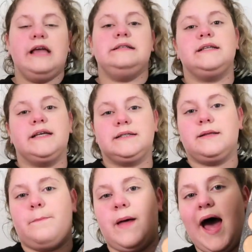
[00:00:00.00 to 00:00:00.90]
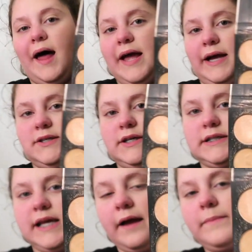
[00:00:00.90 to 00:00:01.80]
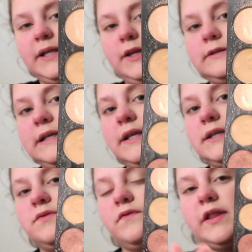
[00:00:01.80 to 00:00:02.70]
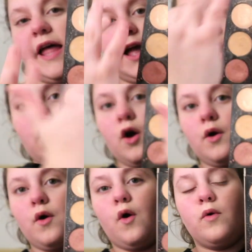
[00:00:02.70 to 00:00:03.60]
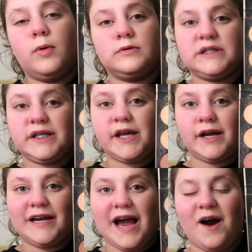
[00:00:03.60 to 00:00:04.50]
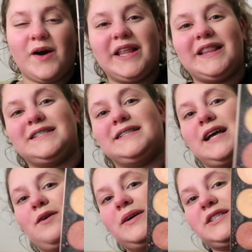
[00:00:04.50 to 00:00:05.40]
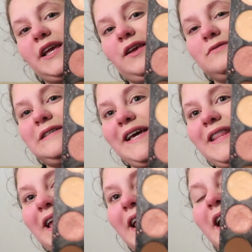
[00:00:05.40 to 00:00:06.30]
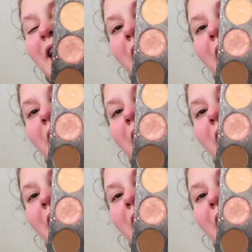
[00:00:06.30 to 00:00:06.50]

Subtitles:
This is the palette. As you can see, I've been using this for like almost a year now, and this is how much I use it. Like,